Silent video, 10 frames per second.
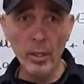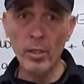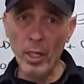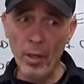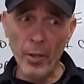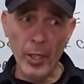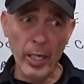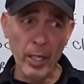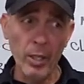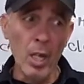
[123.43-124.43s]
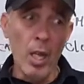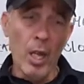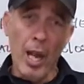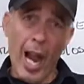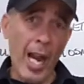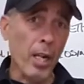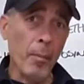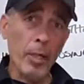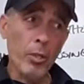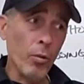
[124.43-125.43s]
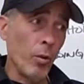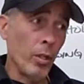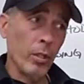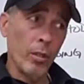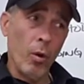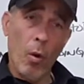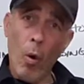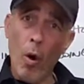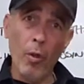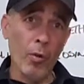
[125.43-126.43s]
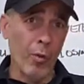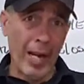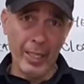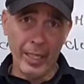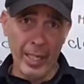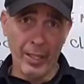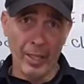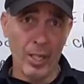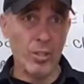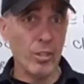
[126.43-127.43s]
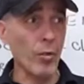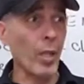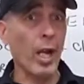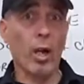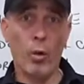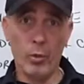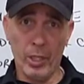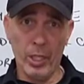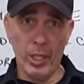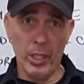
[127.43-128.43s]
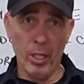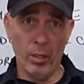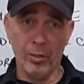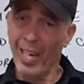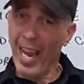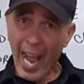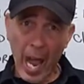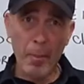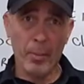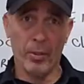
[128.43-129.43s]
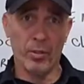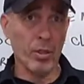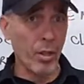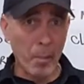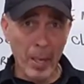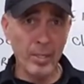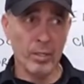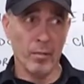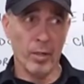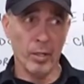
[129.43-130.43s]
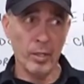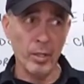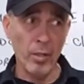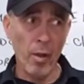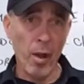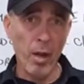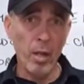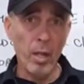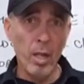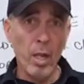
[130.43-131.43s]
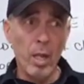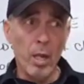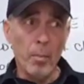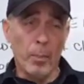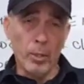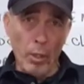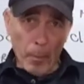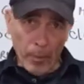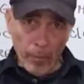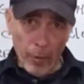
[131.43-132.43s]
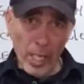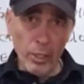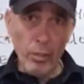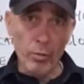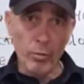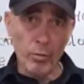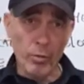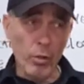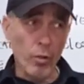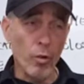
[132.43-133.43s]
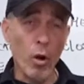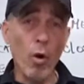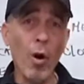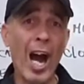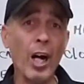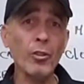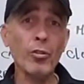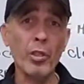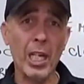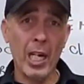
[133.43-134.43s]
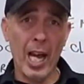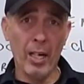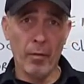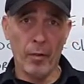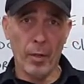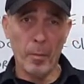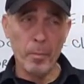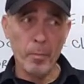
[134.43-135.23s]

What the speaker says: The other thing is, I could be doing all the right things and still not close any deals. It happens to the best of us. But the professionals know how to get out of it.